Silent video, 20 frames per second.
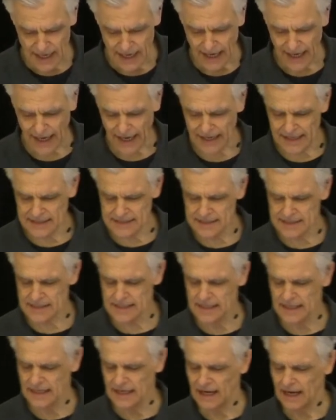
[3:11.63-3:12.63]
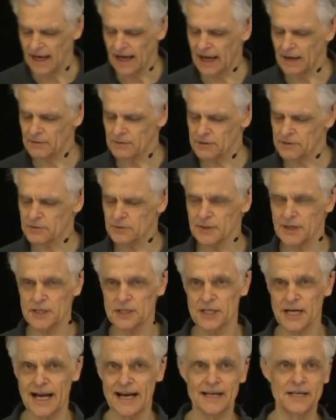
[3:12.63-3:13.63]
And I also want to
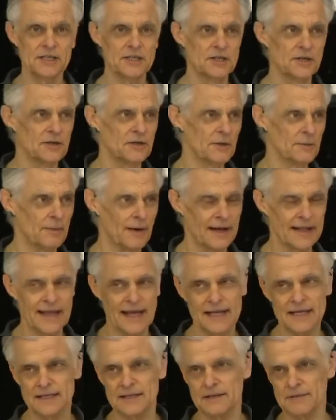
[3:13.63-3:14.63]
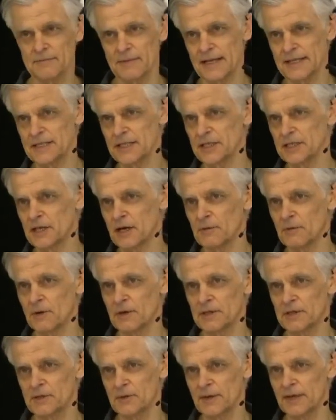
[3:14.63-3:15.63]
challenge you that by the end of the message, I
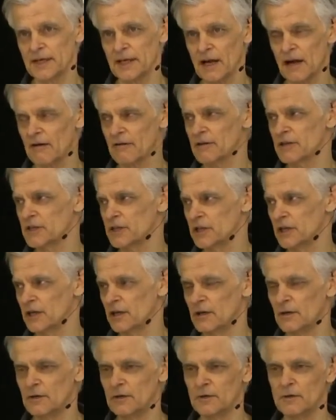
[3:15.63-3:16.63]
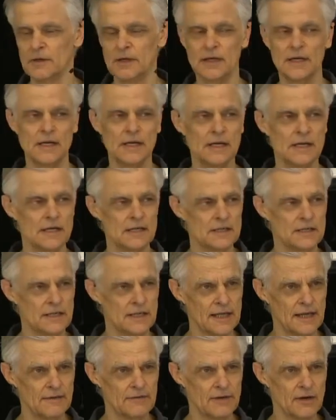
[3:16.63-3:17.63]
want to encourage you to
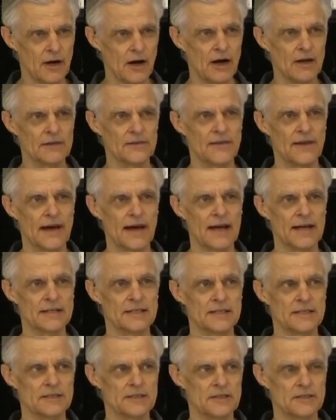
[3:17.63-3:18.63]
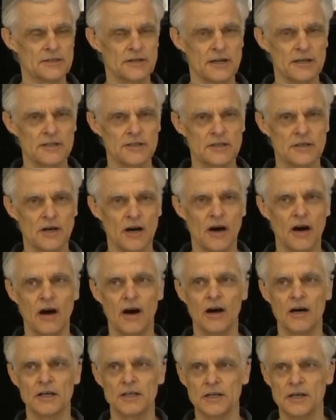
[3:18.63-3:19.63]
give God that and to trust
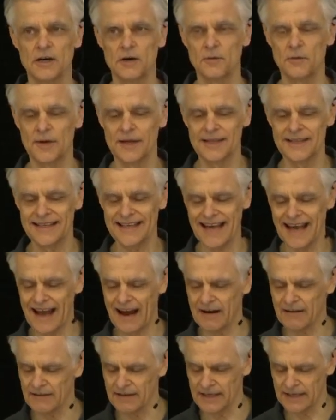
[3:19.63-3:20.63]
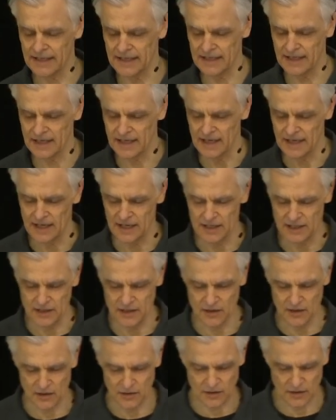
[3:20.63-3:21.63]
God with carrying
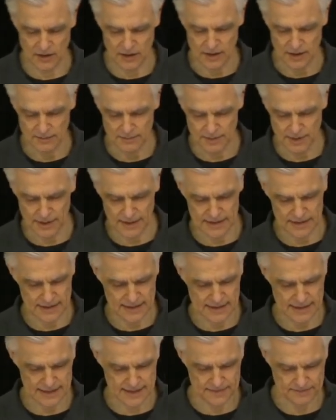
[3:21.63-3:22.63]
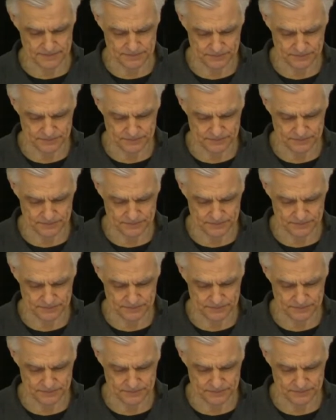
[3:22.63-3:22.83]
your burdens.